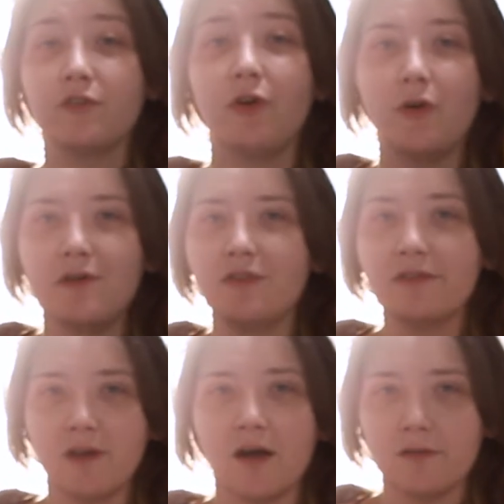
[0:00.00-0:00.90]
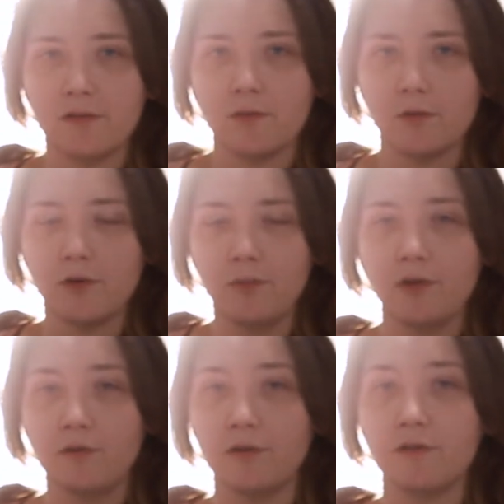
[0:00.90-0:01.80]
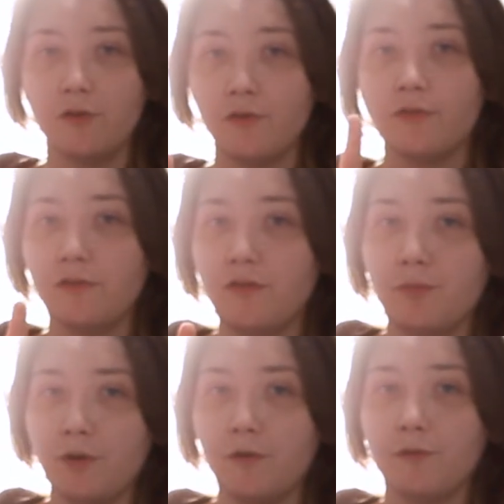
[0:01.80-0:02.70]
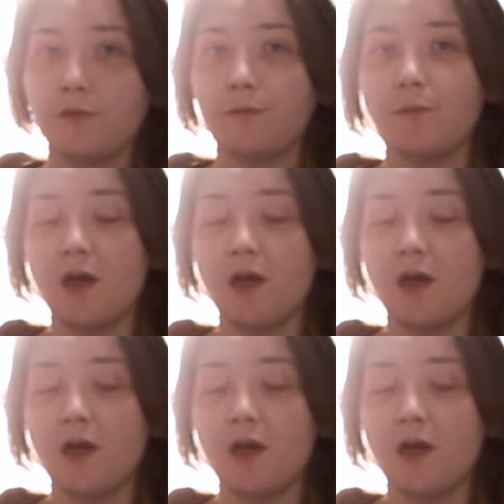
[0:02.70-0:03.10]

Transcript: So in this test, we're going to be using two different CPUs